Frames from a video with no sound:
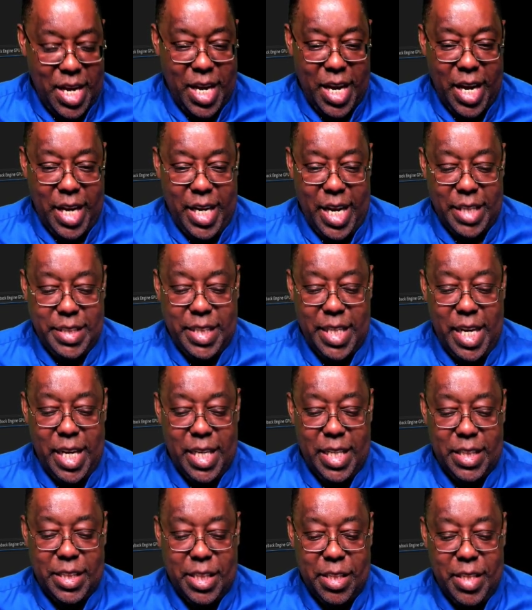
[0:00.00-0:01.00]
And that's
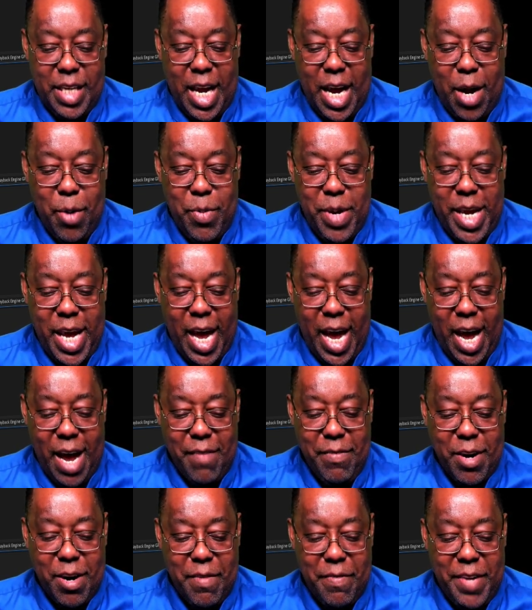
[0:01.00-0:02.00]
it. So now we
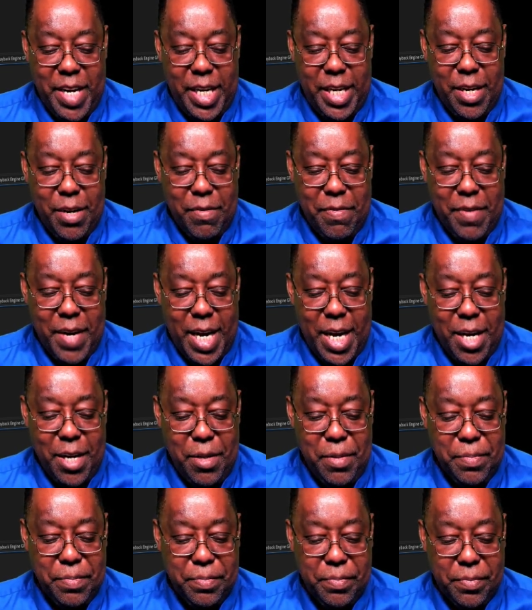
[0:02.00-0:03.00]
have our video
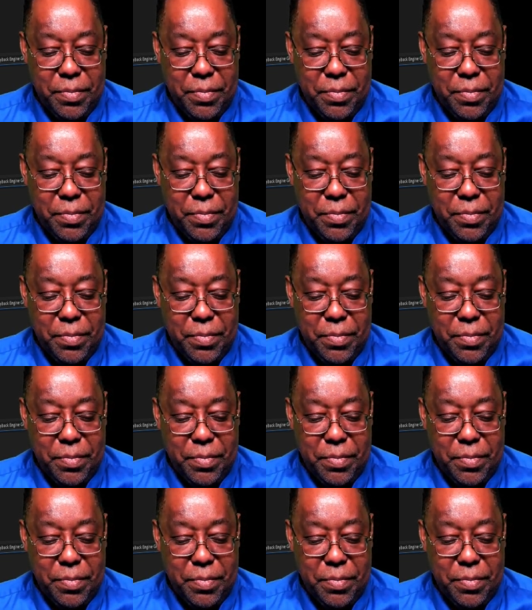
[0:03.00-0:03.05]
file.